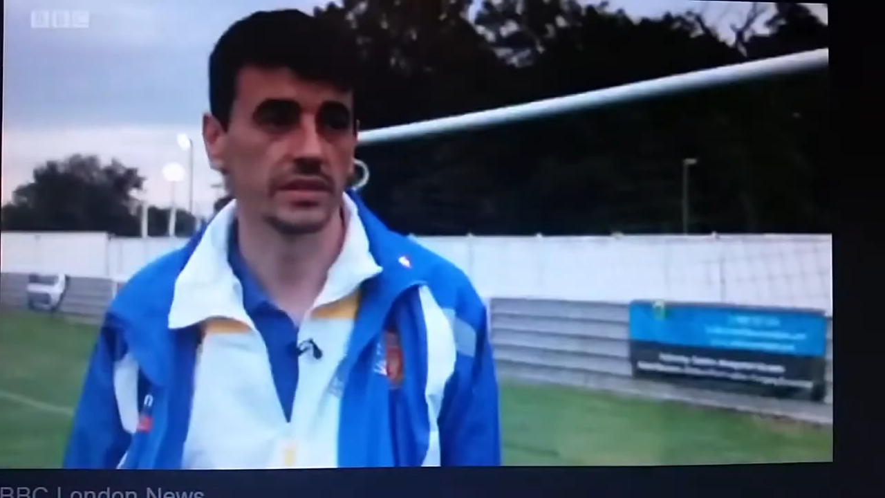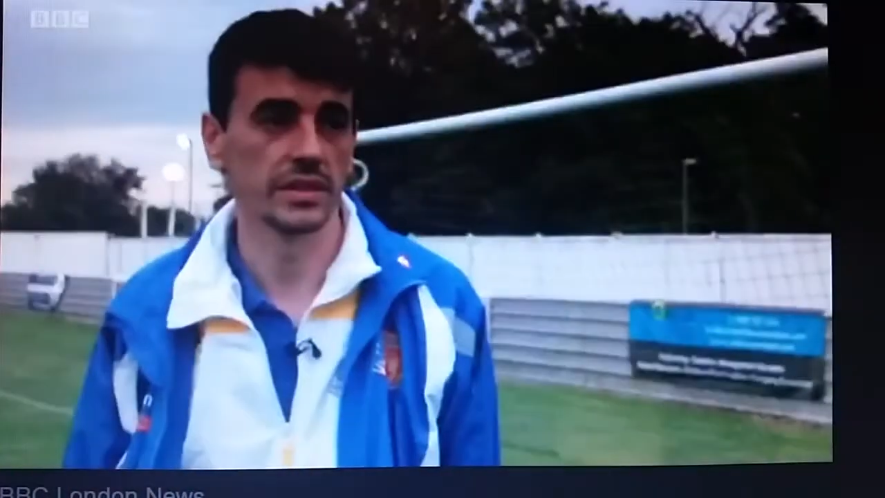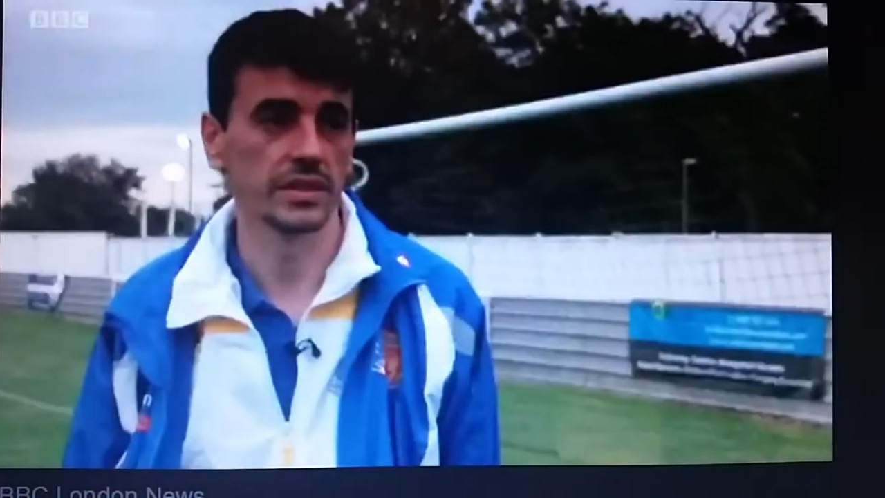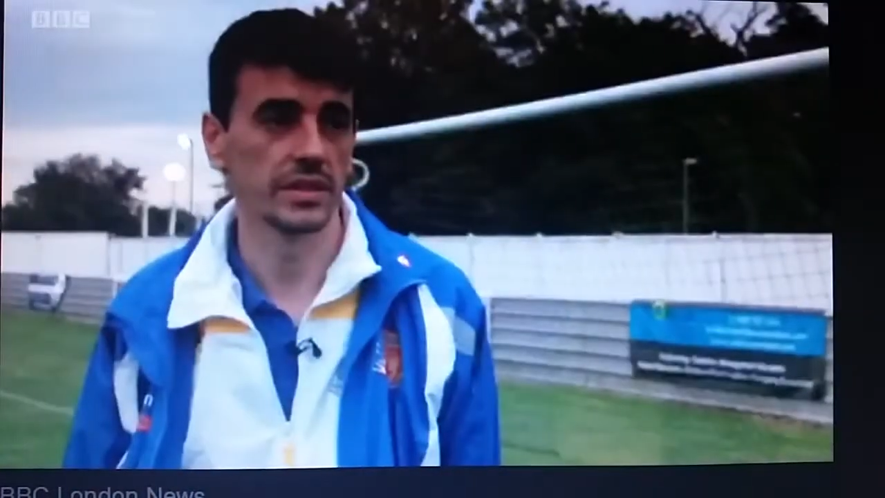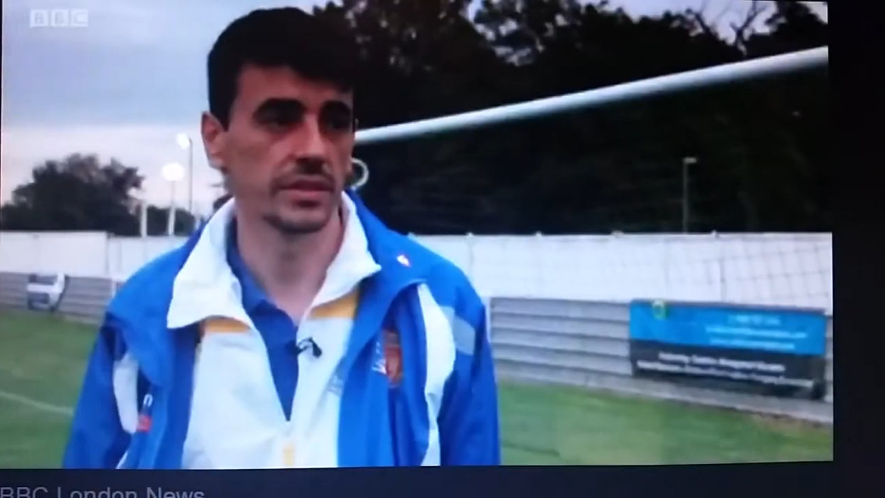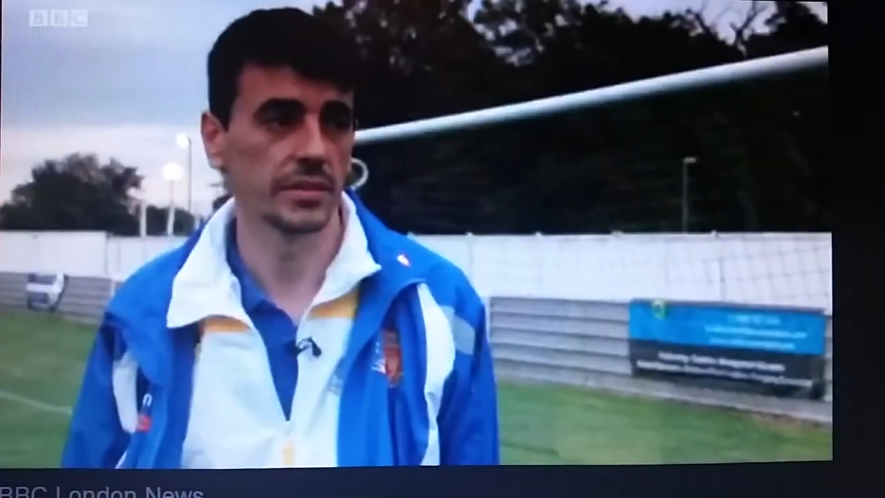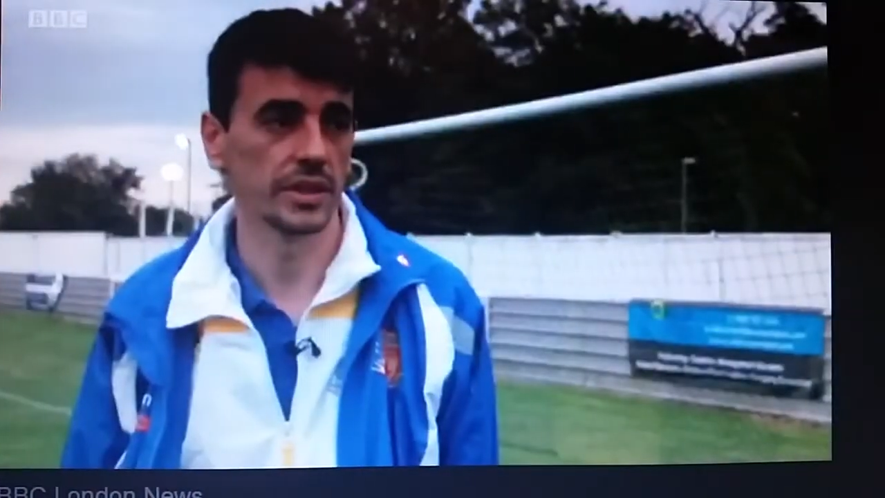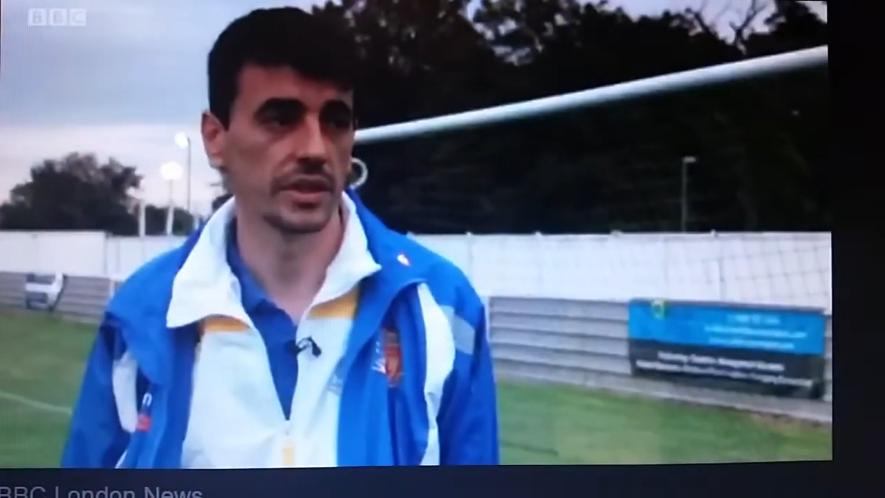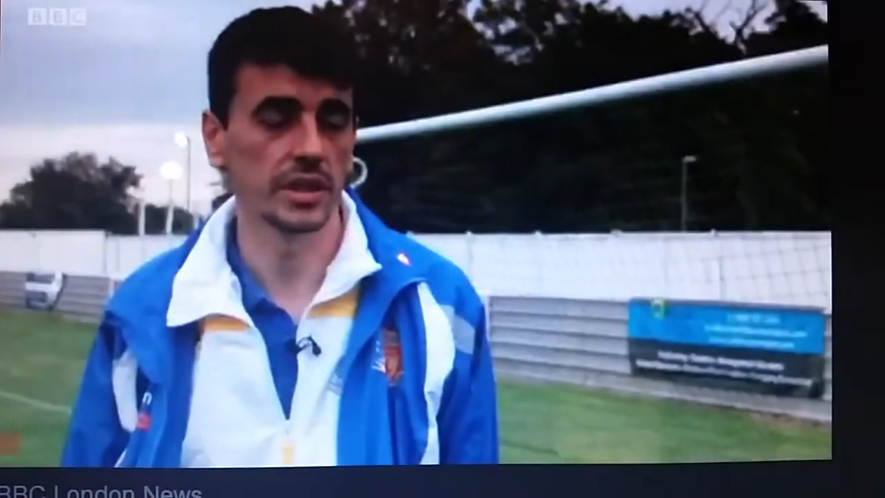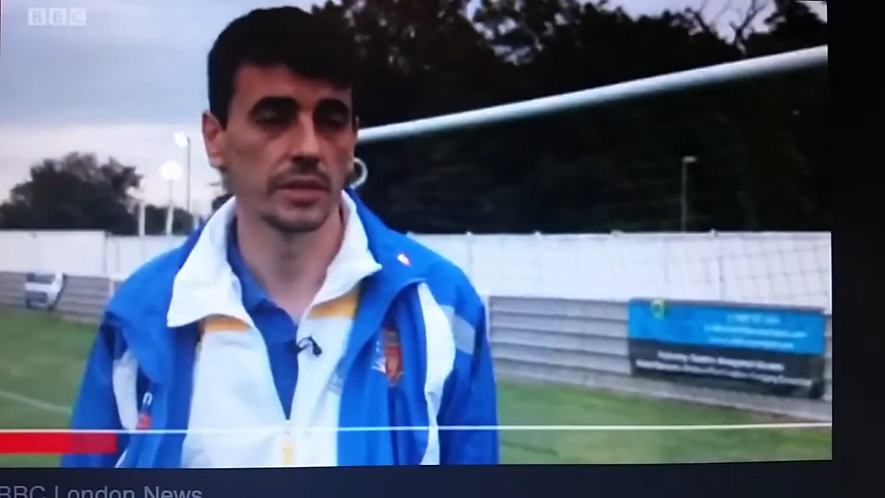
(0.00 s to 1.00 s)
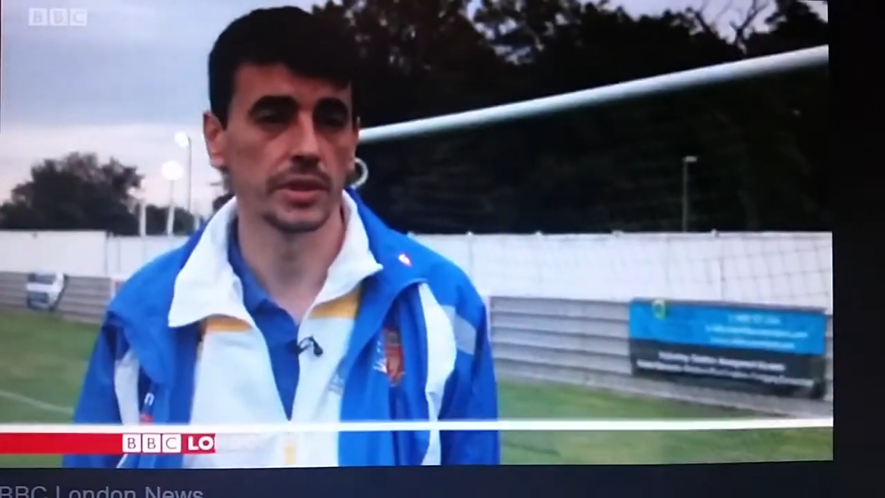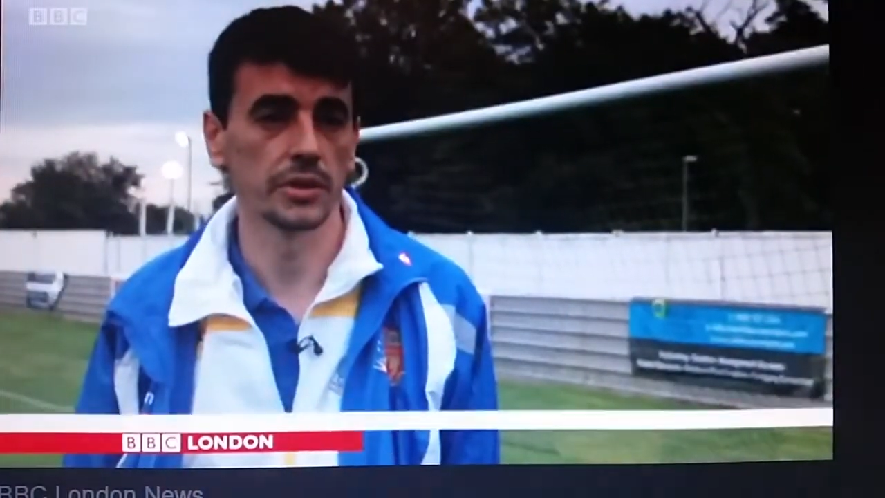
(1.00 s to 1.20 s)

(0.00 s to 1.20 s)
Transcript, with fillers: uh, this season my dream coming